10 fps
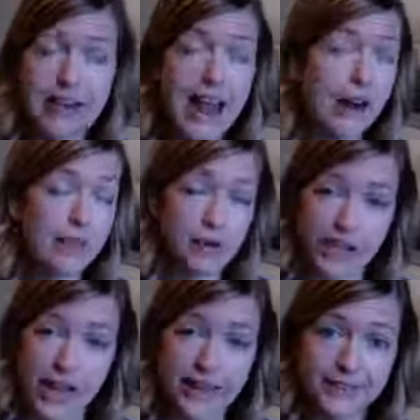
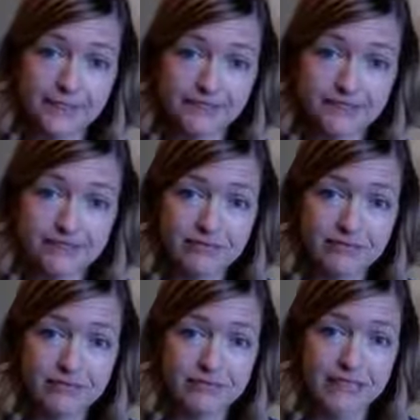appreciated,
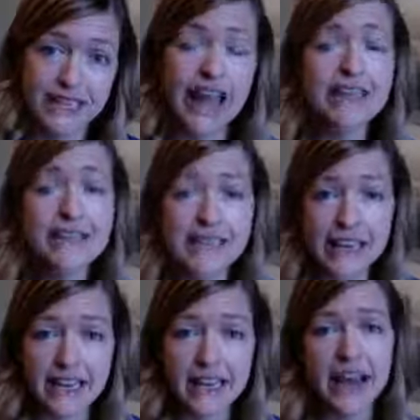not
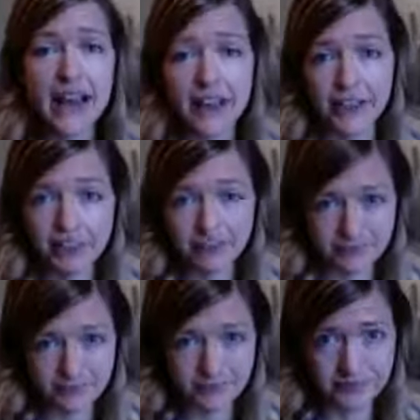seen, not honored.
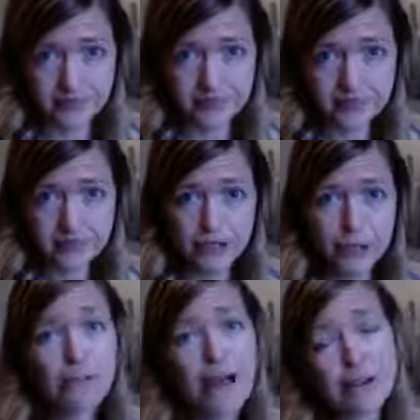Her
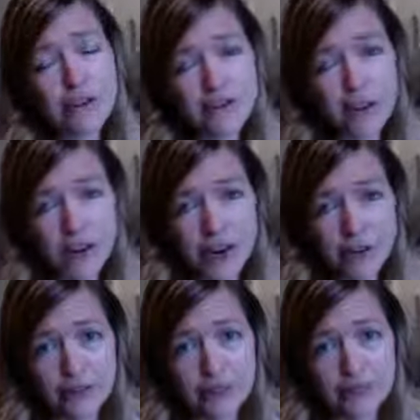boundaries felt run
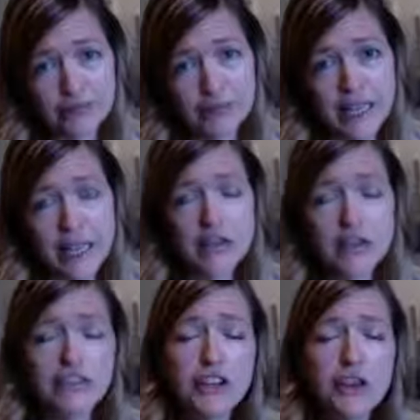over. So if
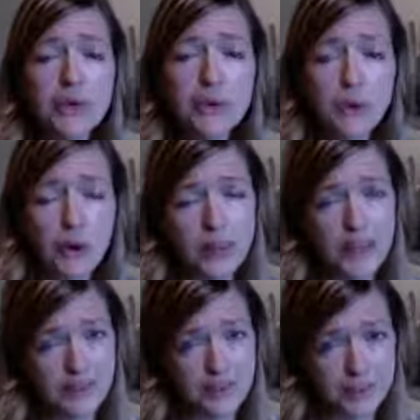you know what
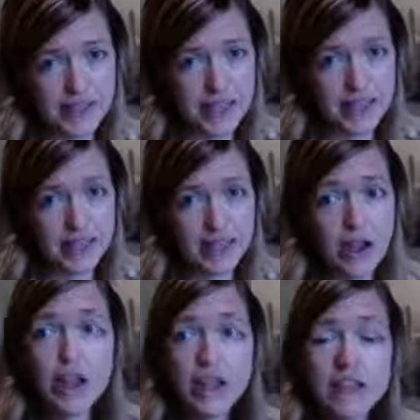that feels like,
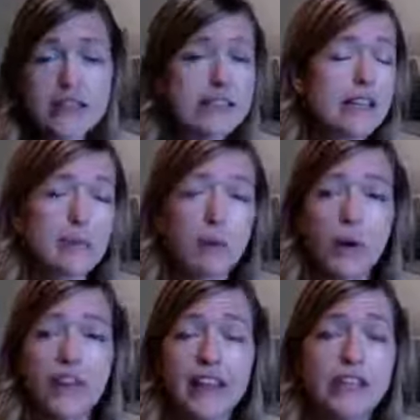this is the number one
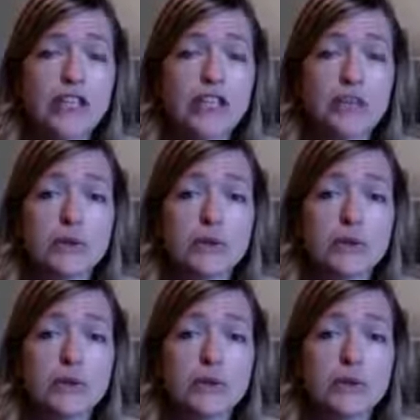thing to do,